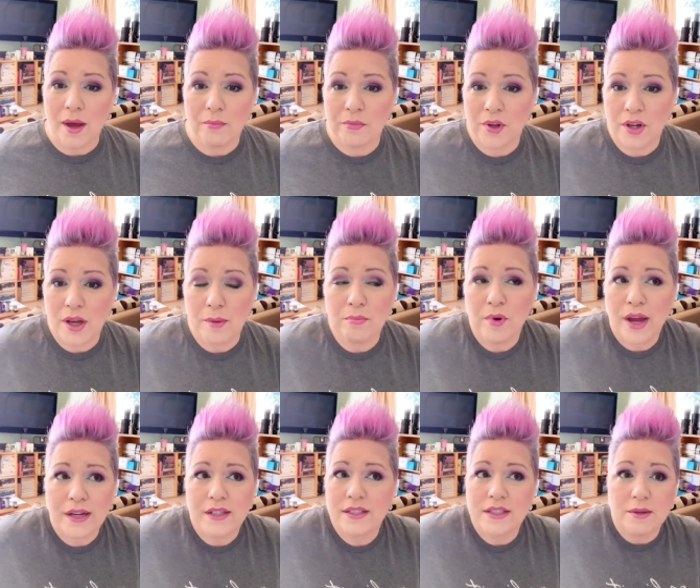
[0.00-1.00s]
I'm gonna, I'm
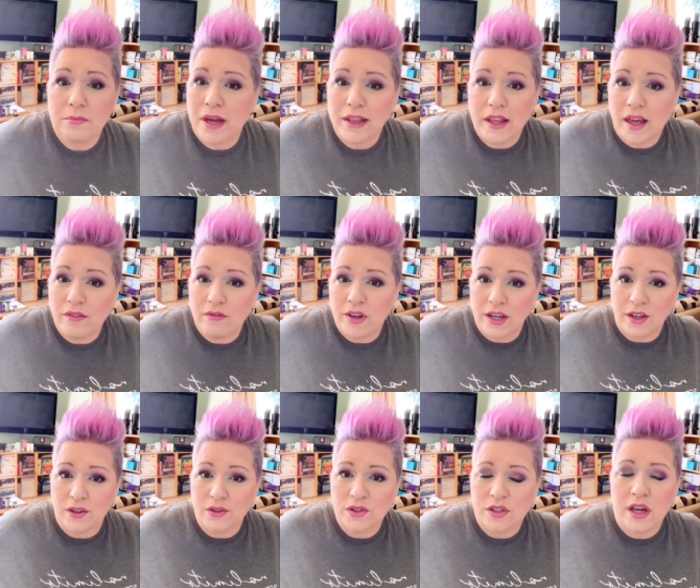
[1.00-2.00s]
practicing my live
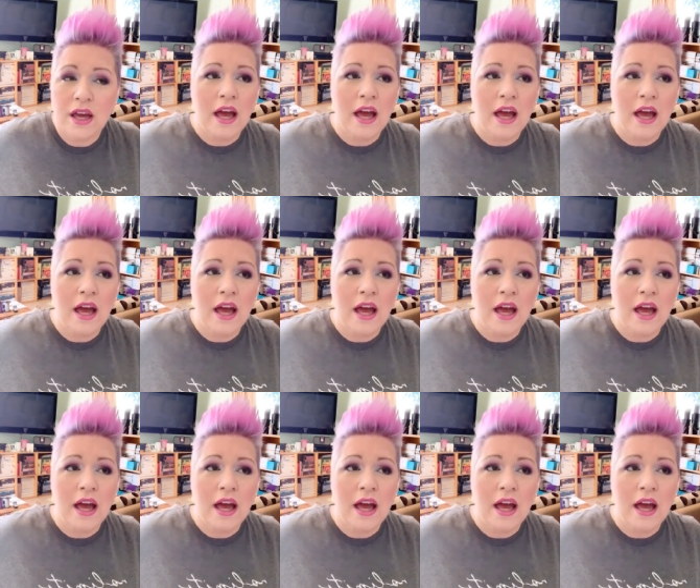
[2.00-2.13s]
videos,